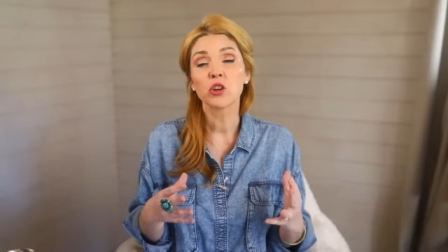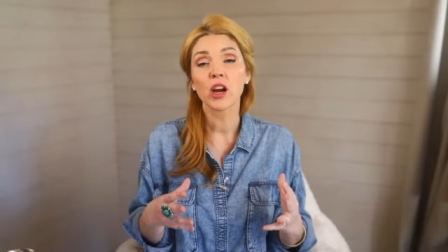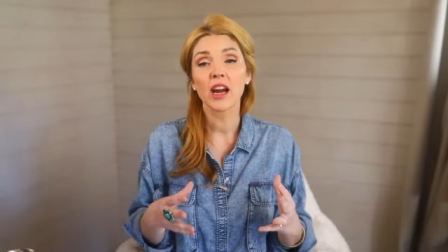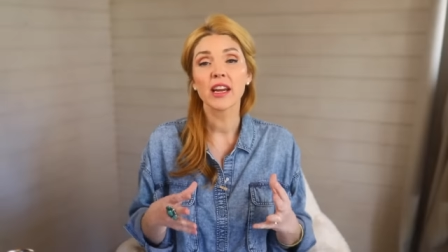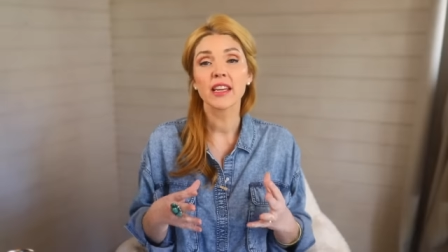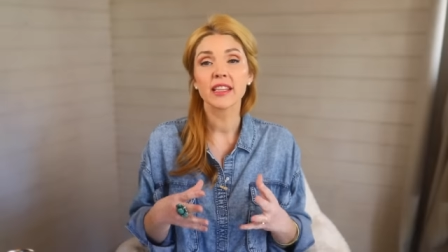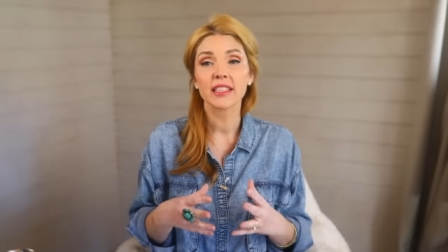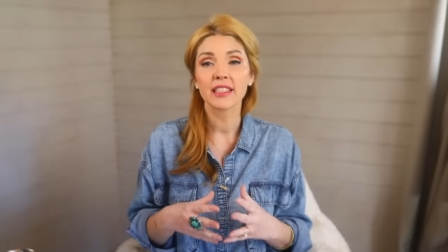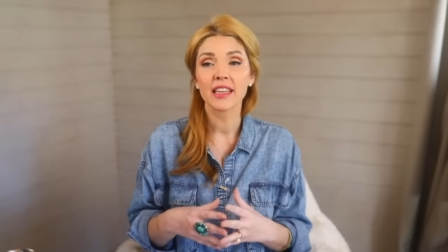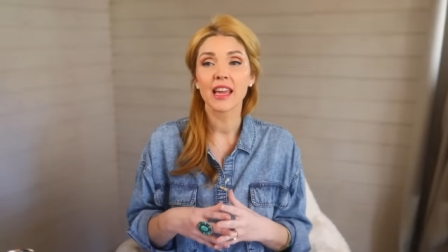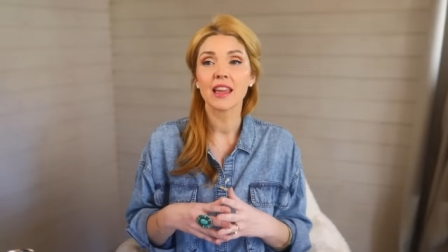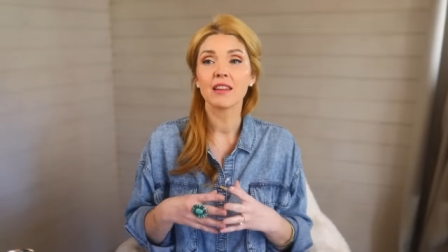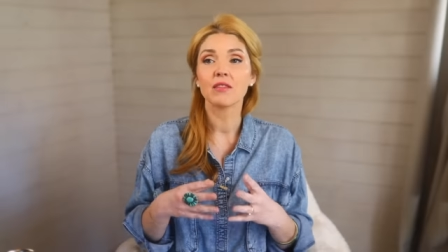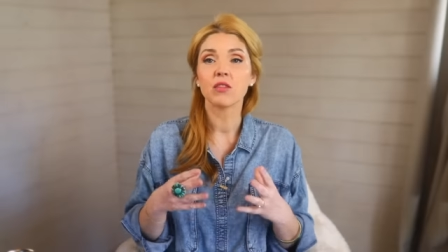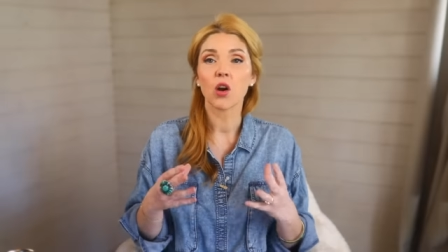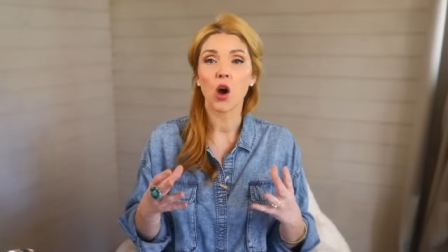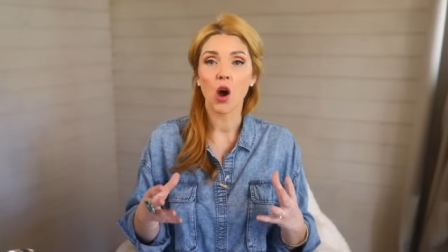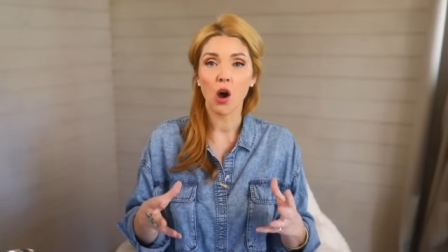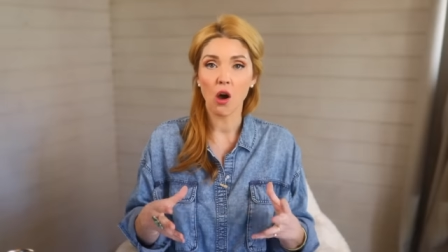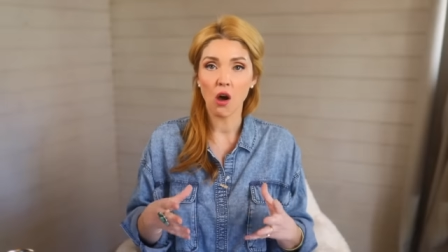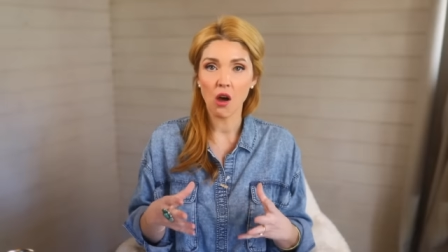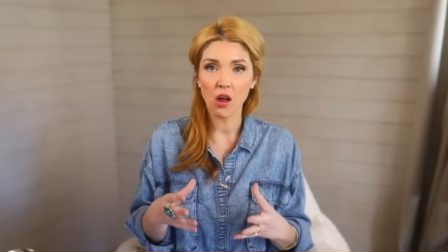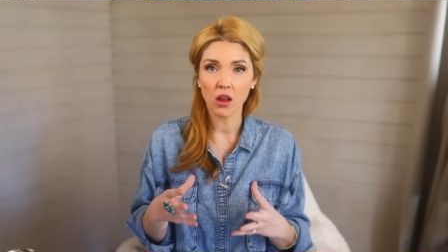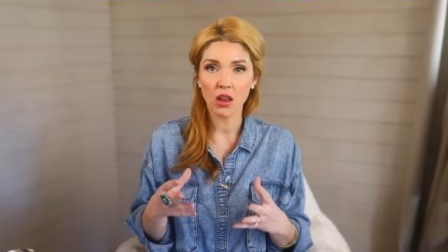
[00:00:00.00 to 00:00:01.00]
try to save
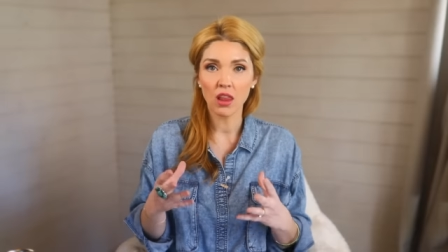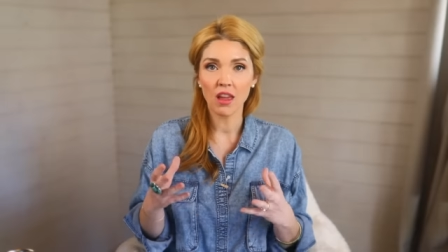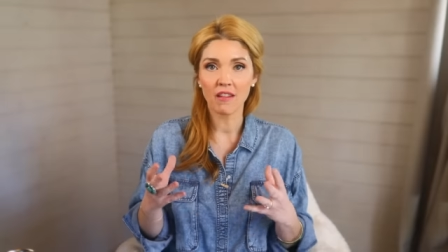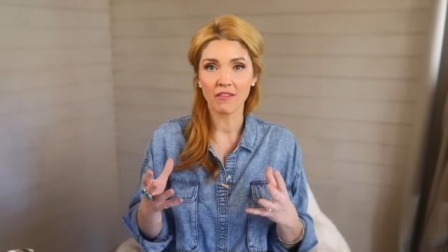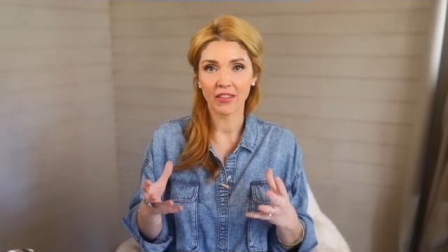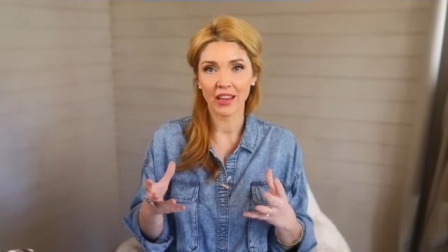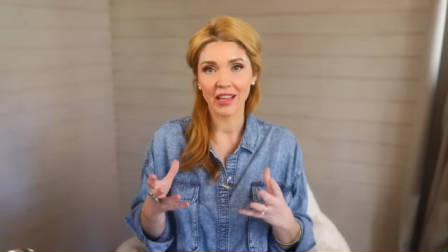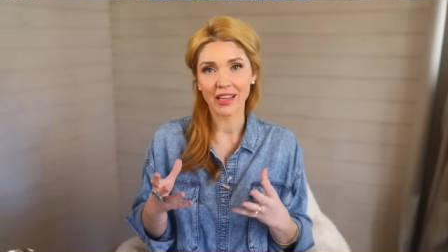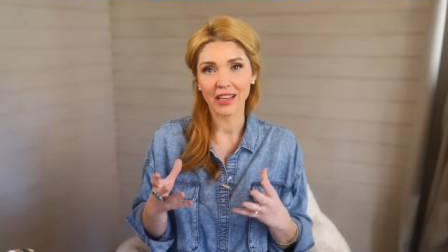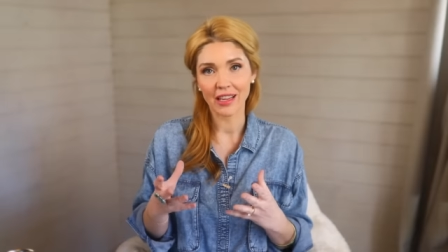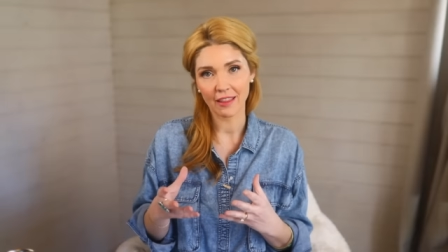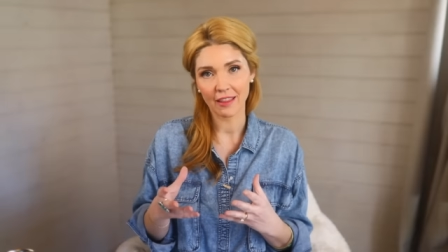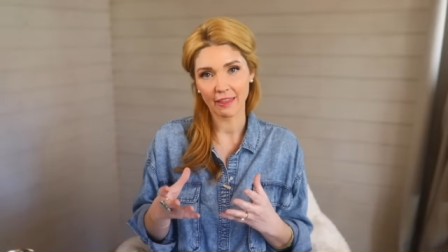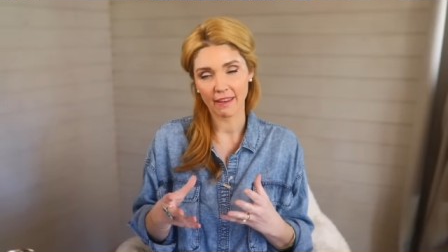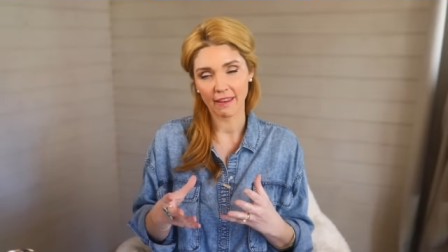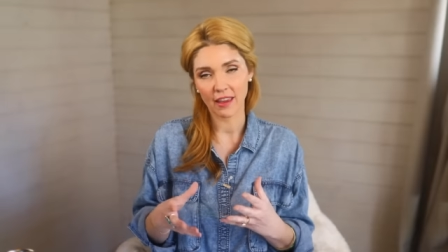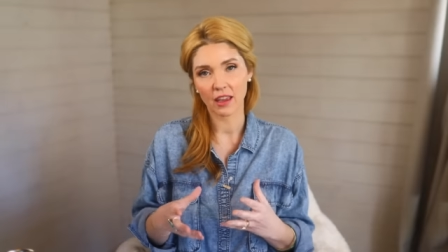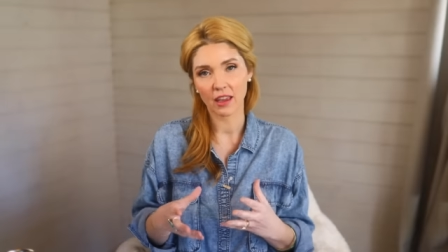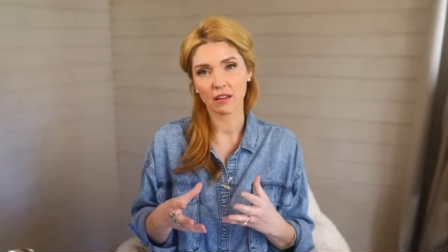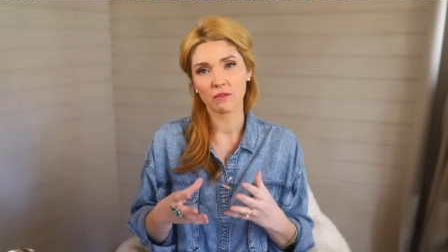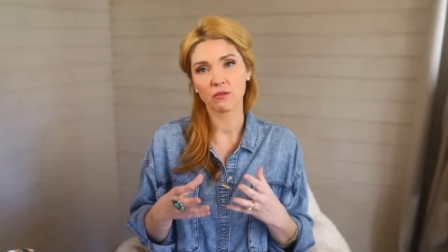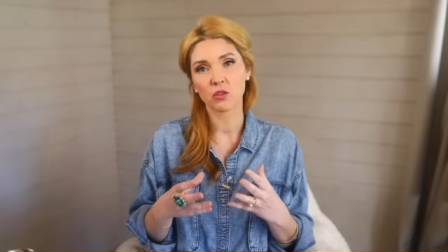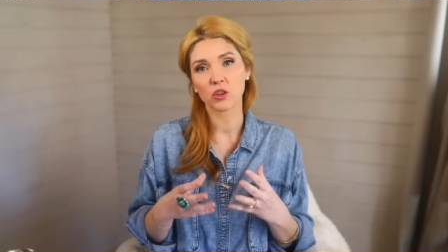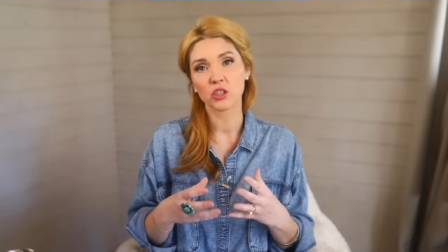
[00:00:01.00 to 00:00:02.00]
all of
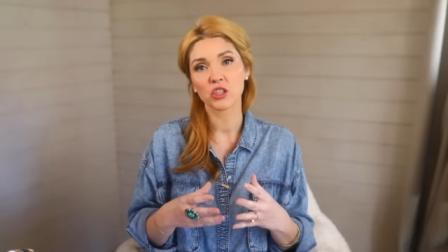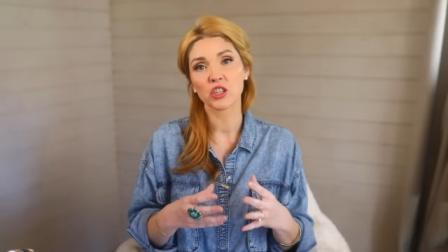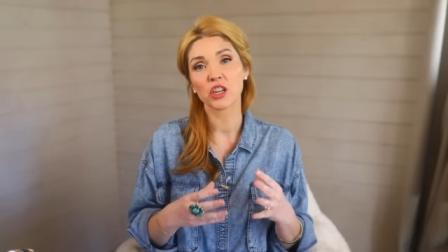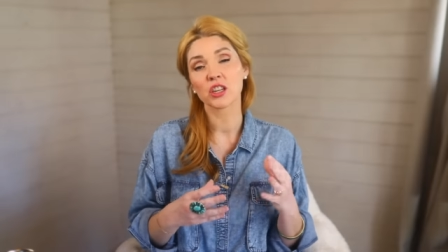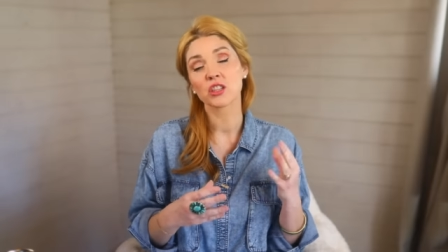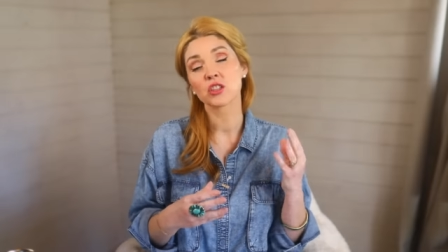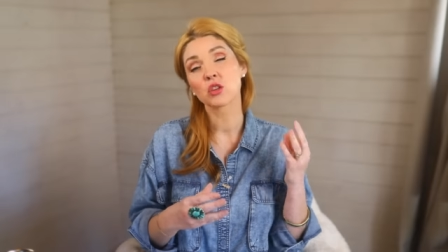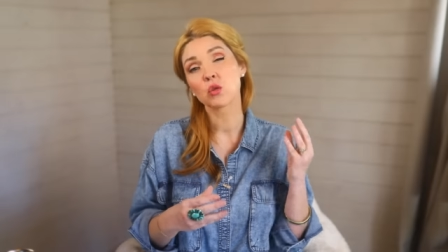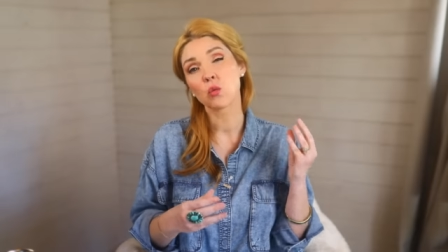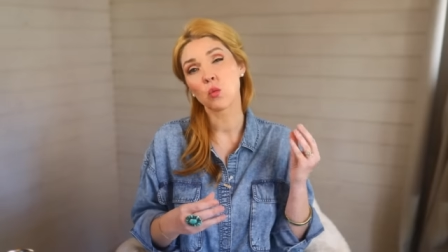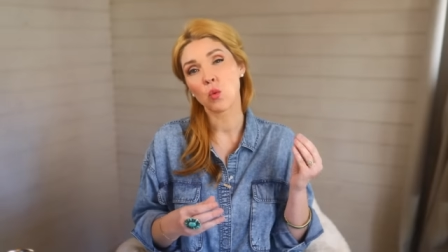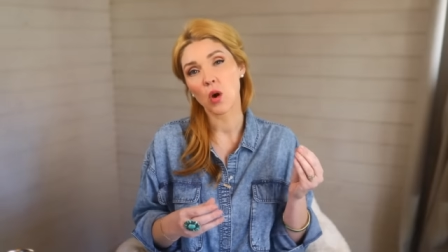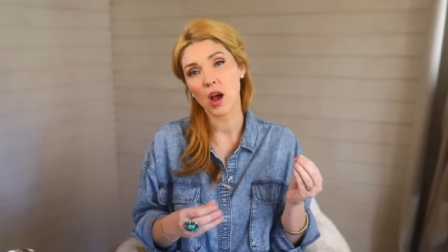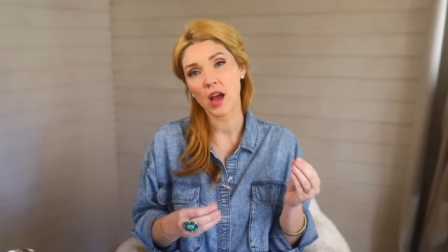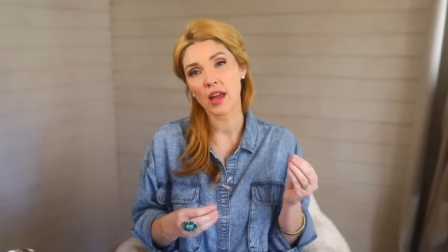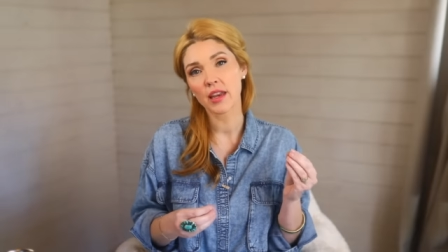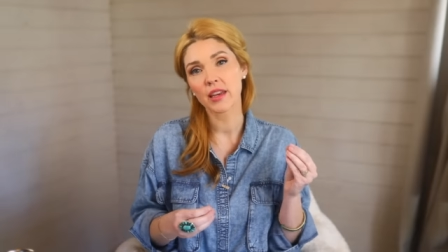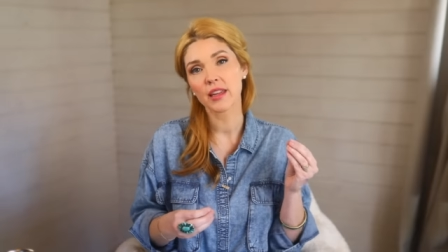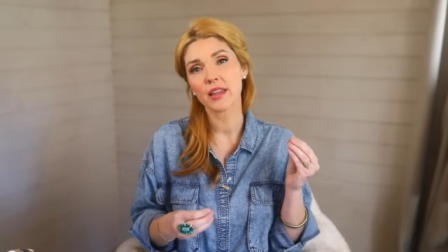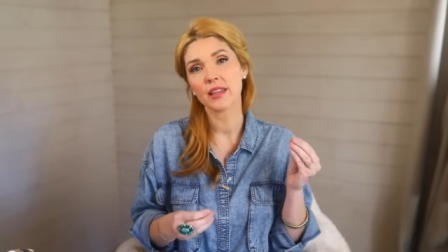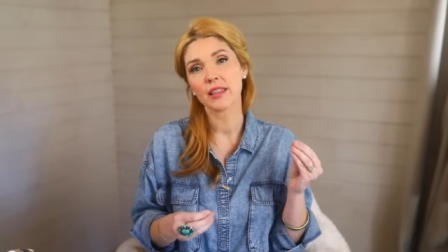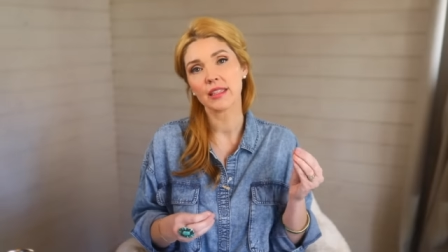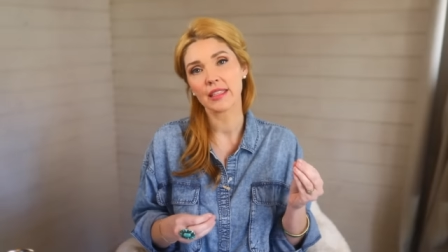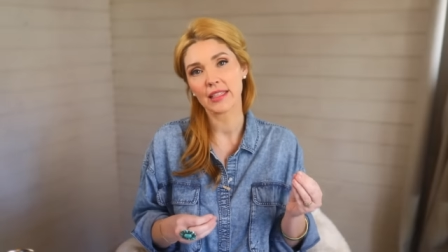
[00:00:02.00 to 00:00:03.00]
anything for just
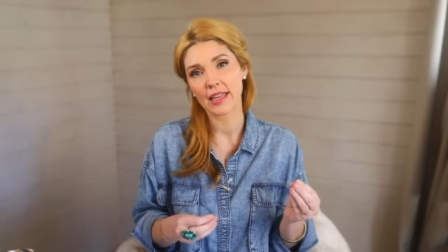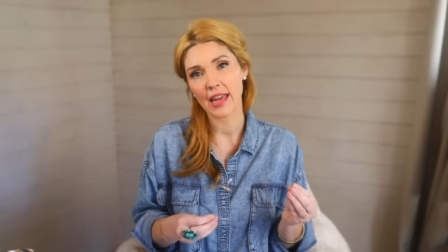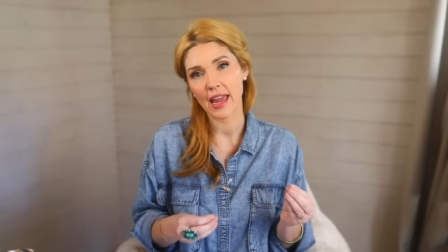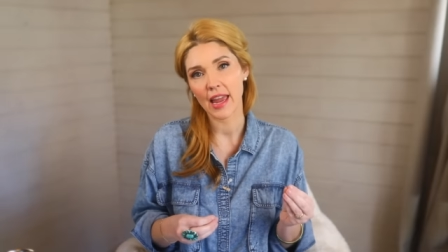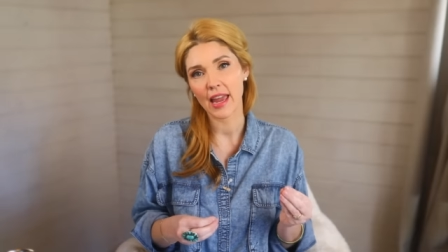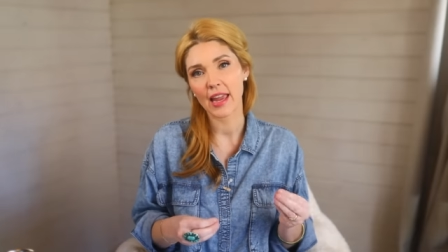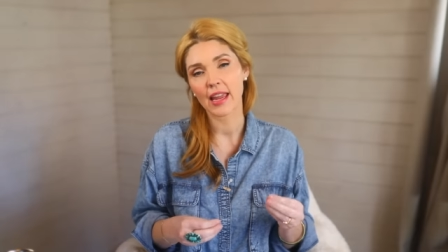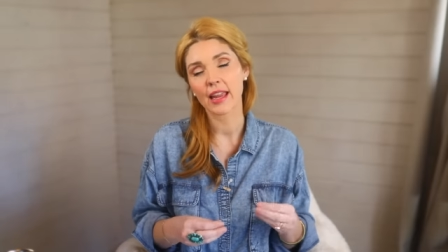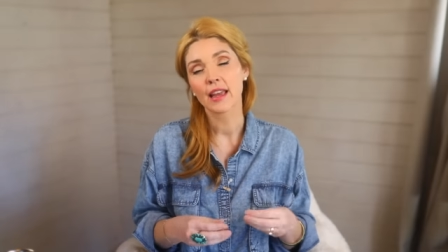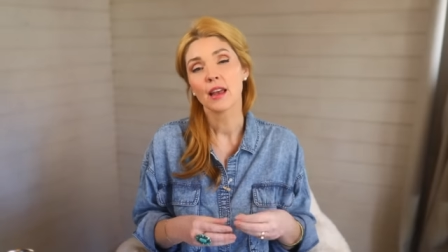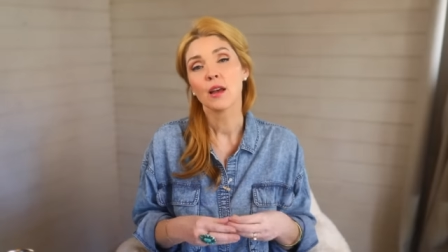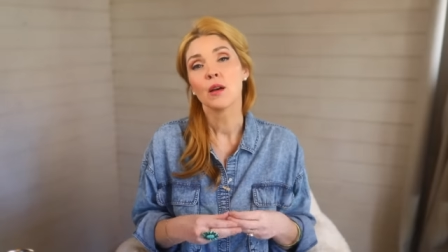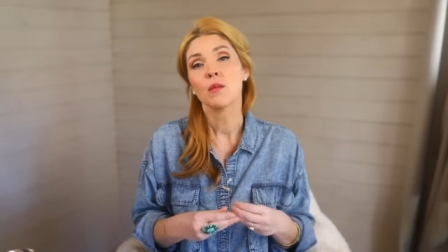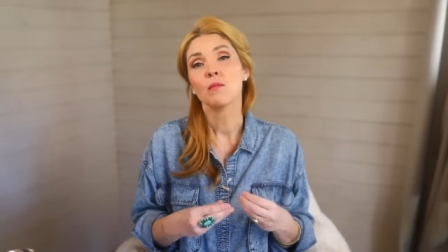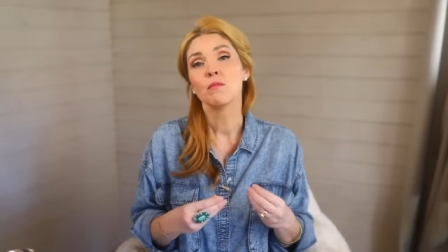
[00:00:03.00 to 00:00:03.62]
one day,